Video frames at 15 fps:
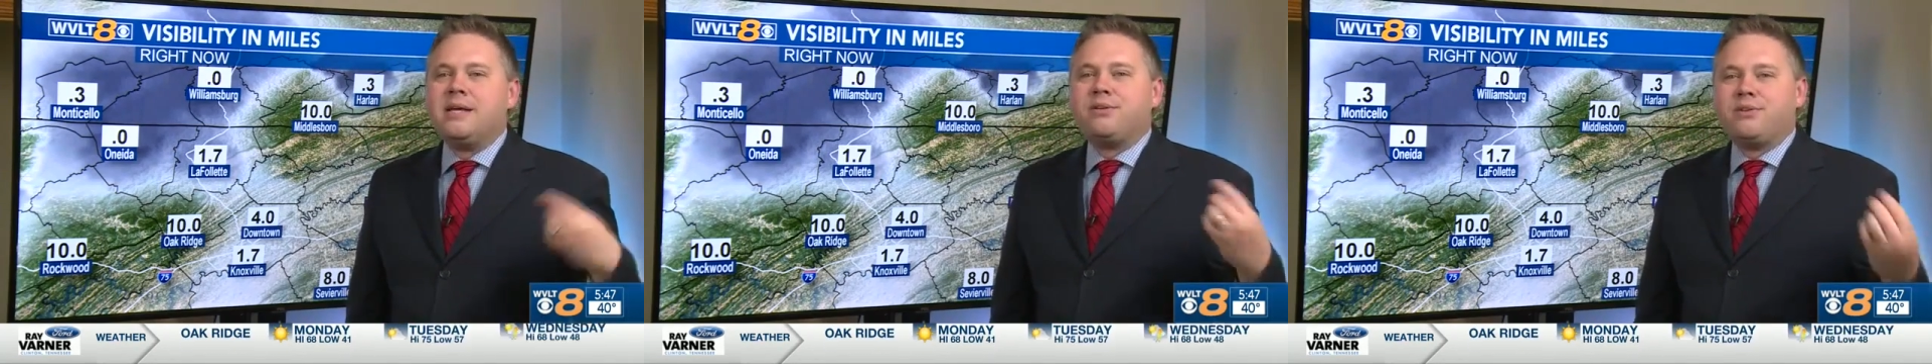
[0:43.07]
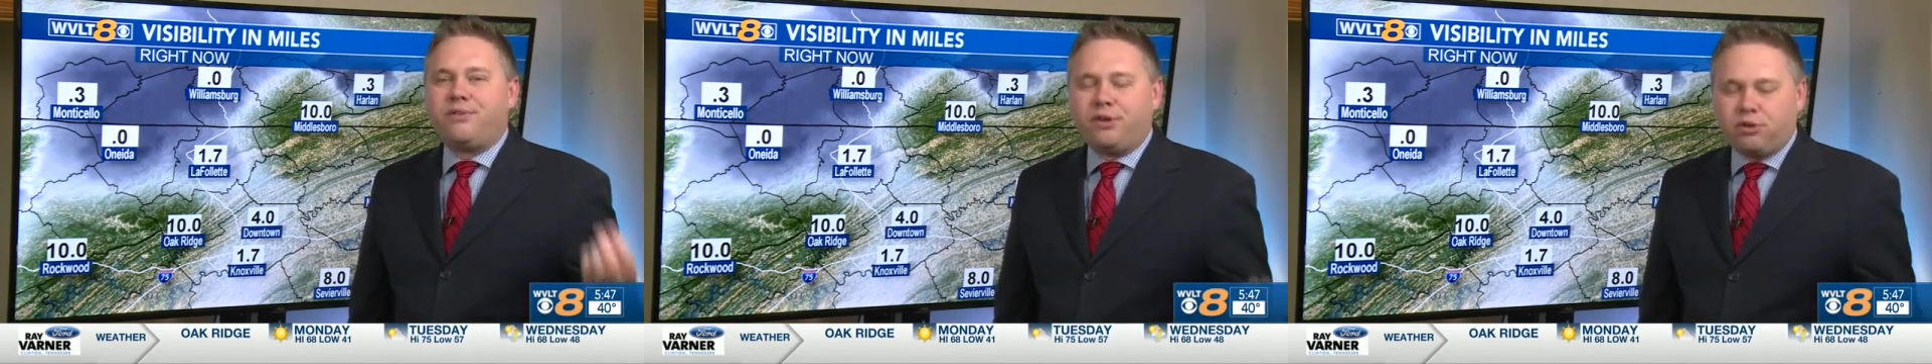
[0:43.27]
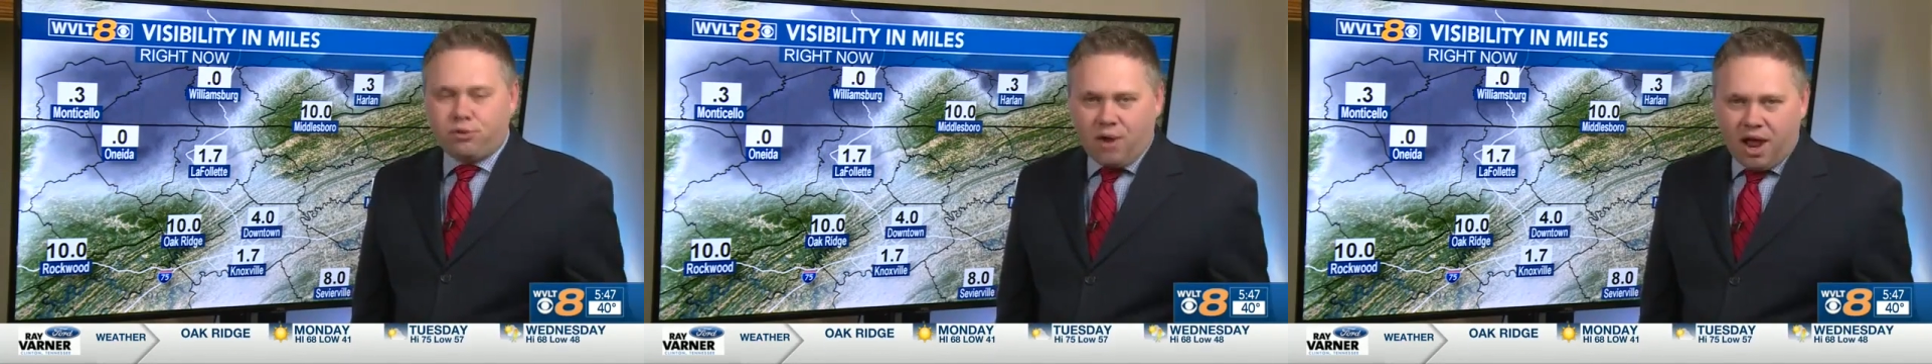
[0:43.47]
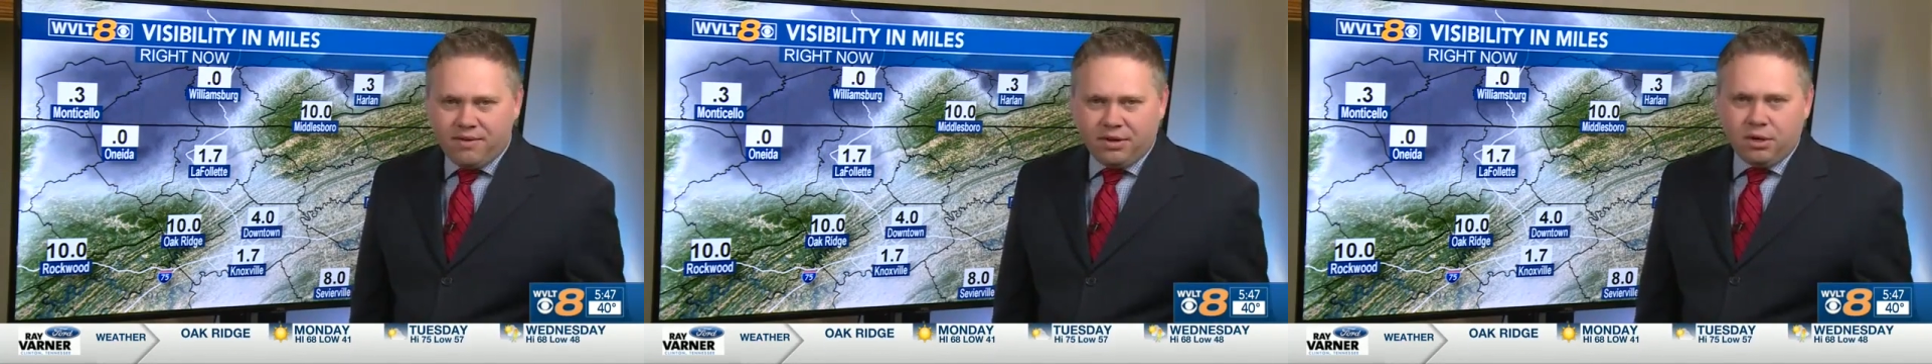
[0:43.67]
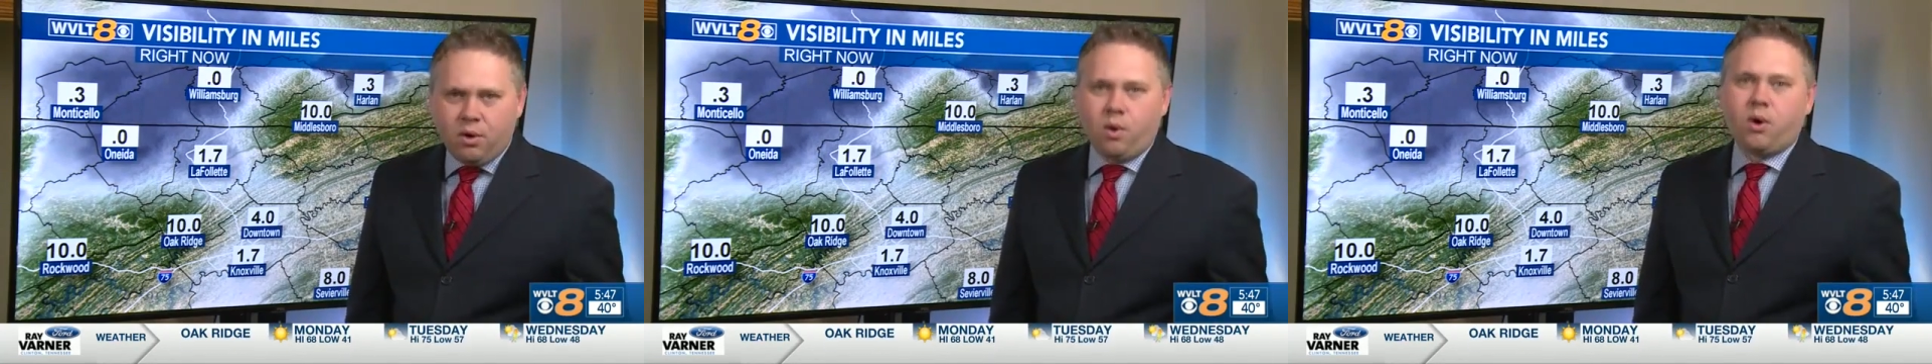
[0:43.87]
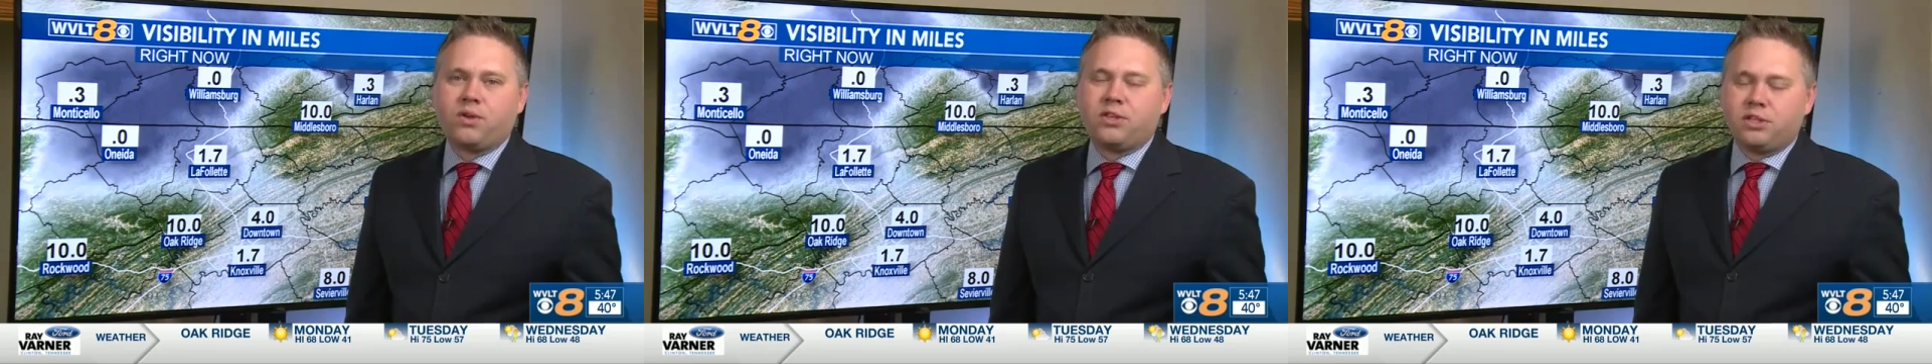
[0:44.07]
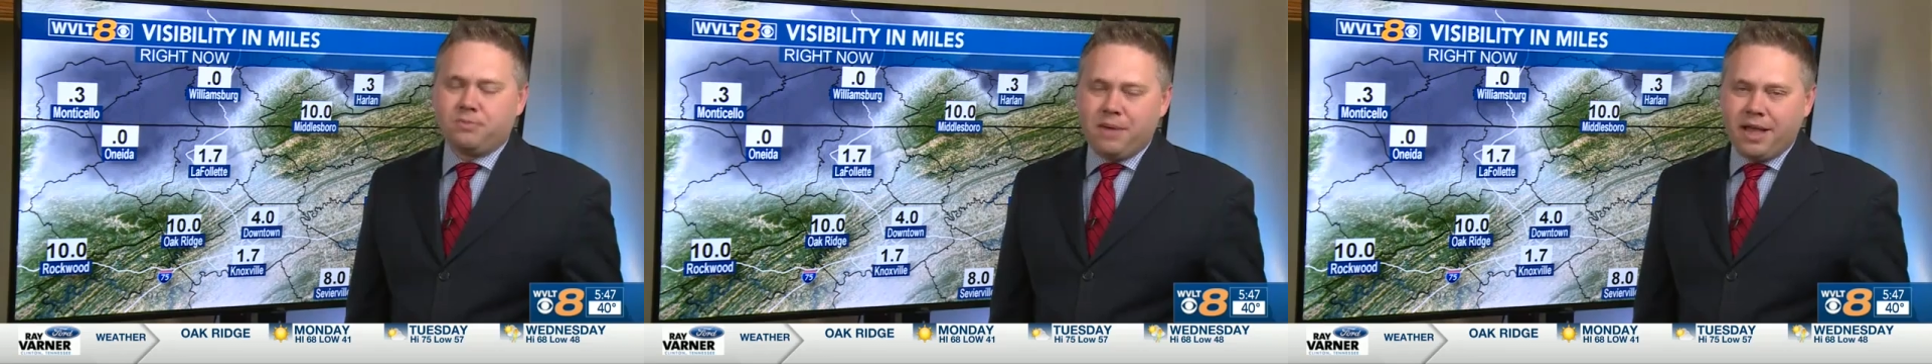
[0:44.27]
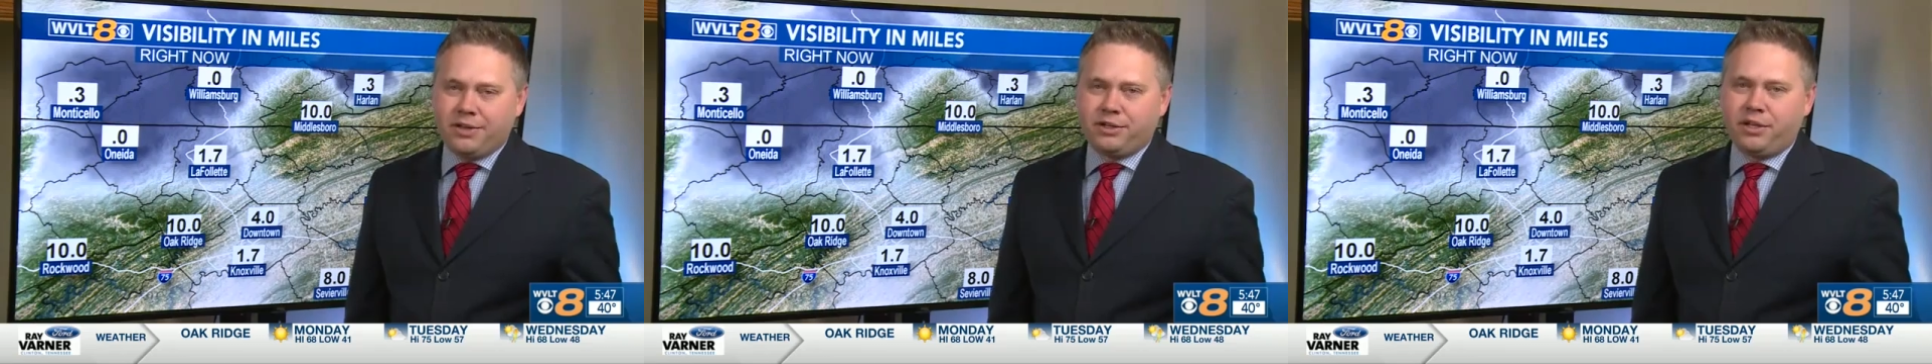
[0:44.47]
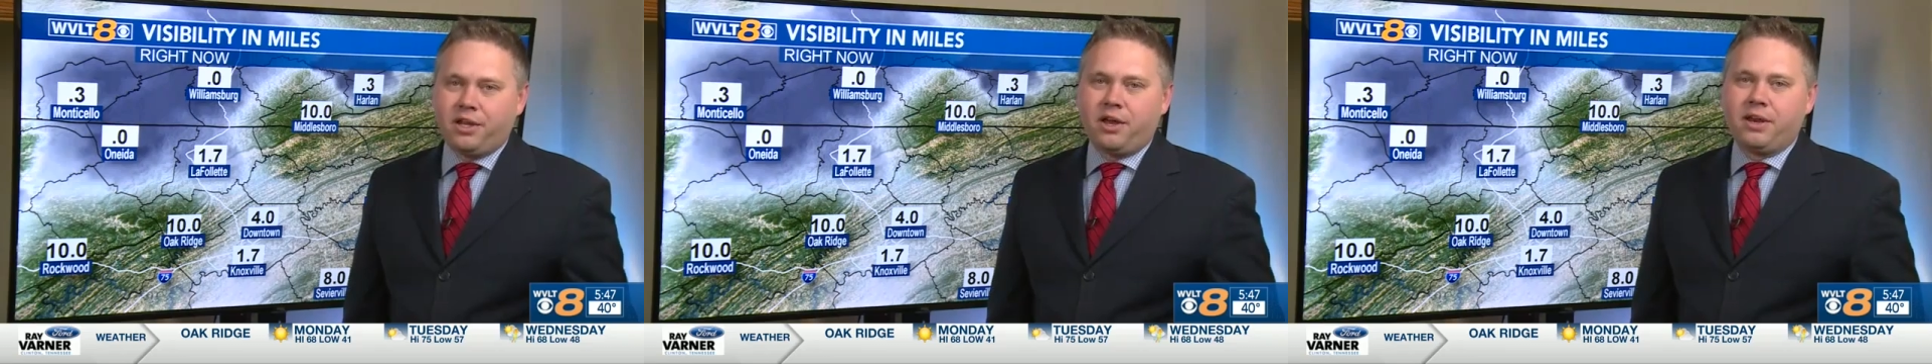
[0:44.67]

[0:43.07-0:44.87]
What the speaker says: So if you're driving north, especially